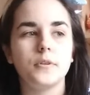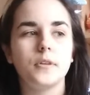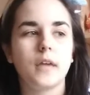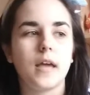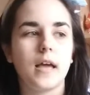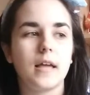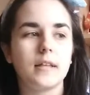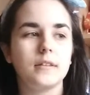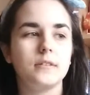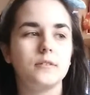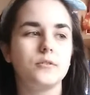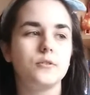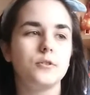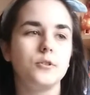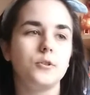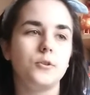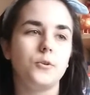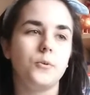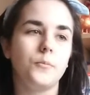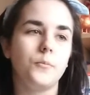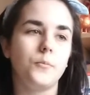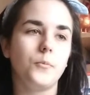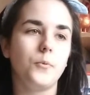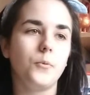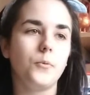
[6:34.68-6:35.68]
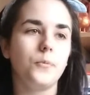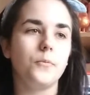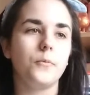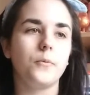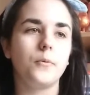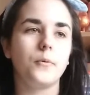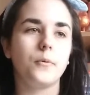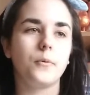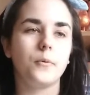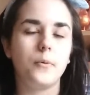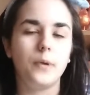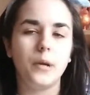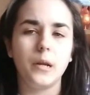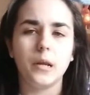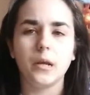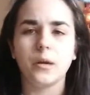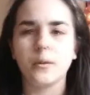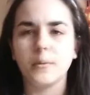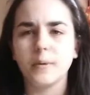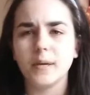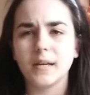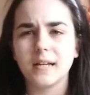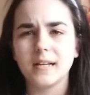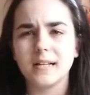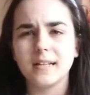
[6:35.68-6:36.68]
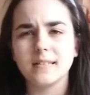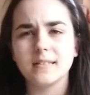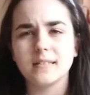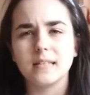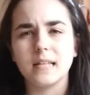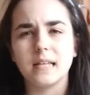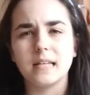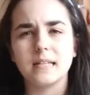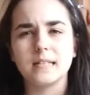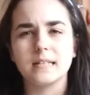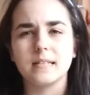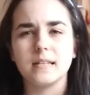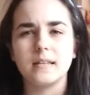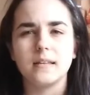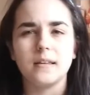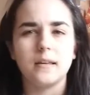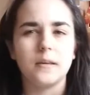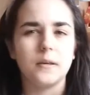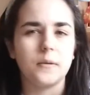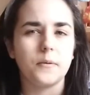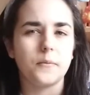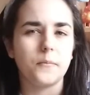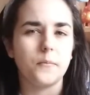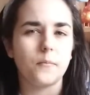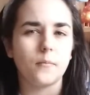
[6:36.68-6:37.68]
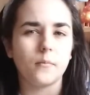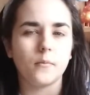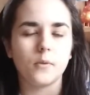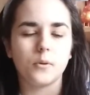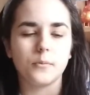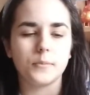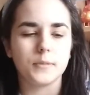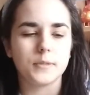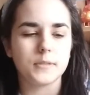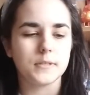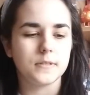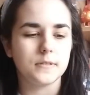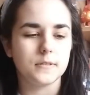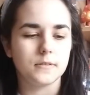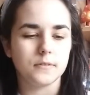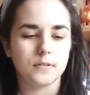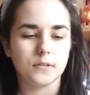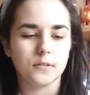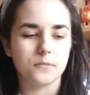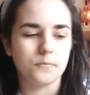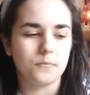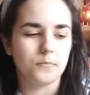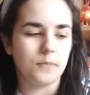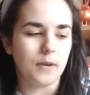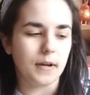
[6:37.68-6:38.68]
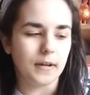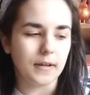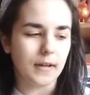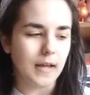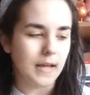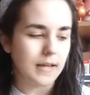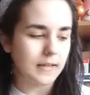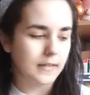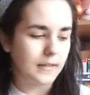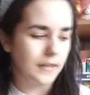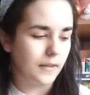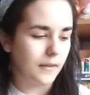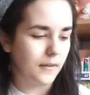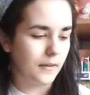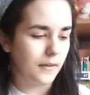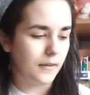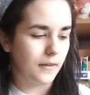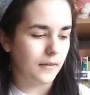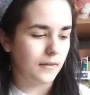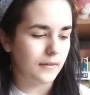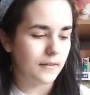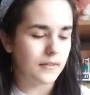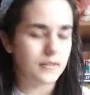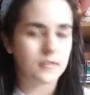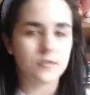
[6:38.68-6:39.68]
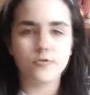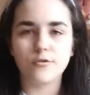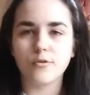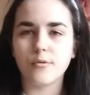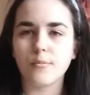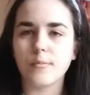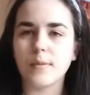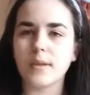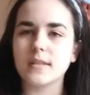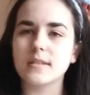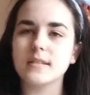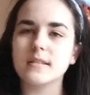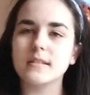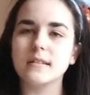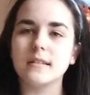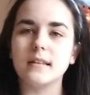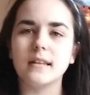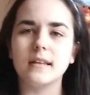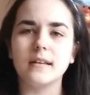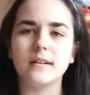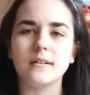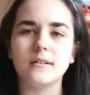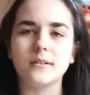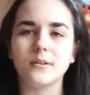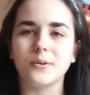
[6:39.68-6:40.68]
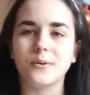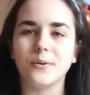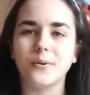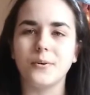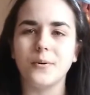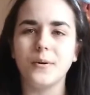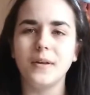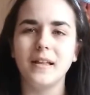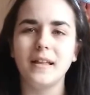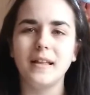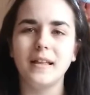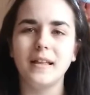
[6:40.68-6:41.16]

had to move really quickly, like they almost didn't break any instruments, like, or